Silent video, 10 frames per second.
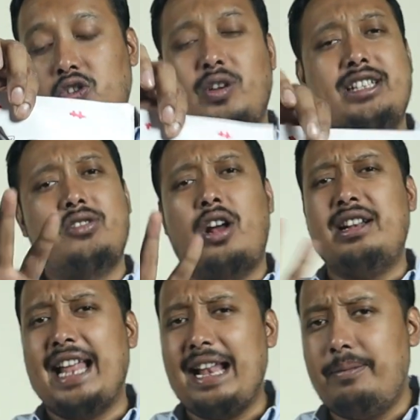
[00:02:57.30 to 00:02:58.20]
So it's
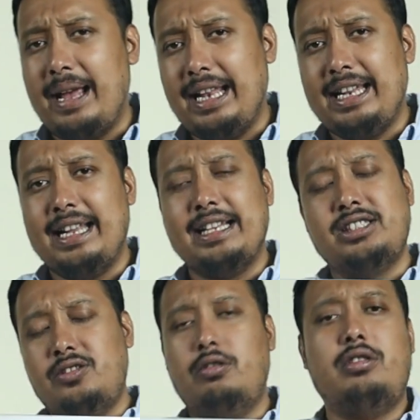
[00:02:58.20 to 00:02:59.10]
not that bad, it
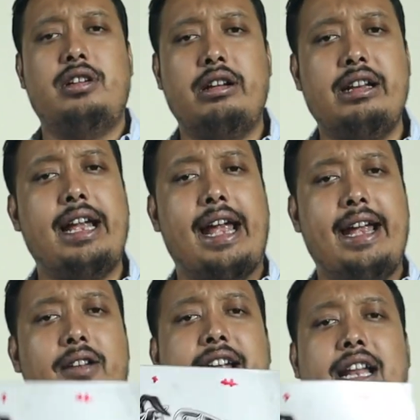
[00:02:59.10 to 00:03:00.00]
is good,
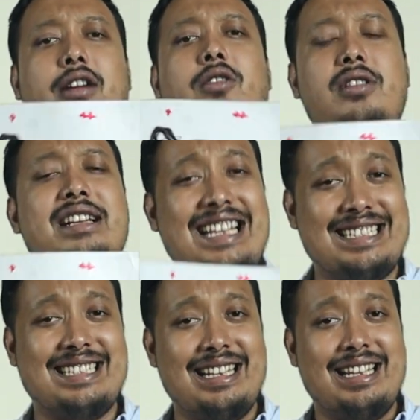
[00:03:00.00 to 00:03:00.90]
you'll get a good
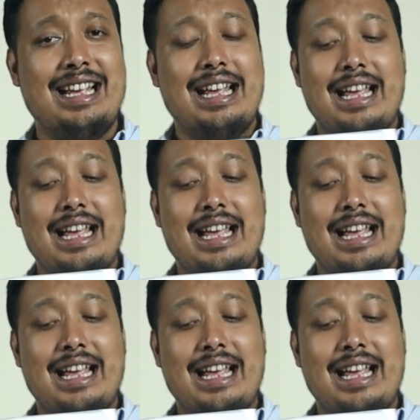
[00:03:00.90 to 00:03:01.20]
decent